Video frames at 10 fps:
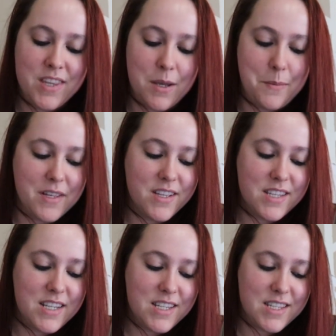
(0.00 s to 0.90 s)
the
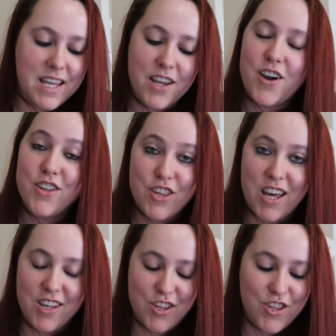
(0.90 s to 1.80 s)
ability to take on
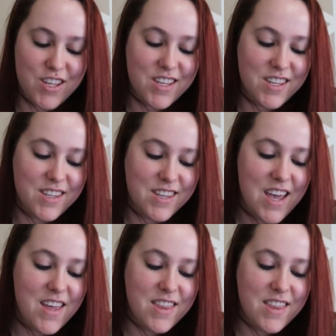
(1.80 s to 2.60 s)
challenges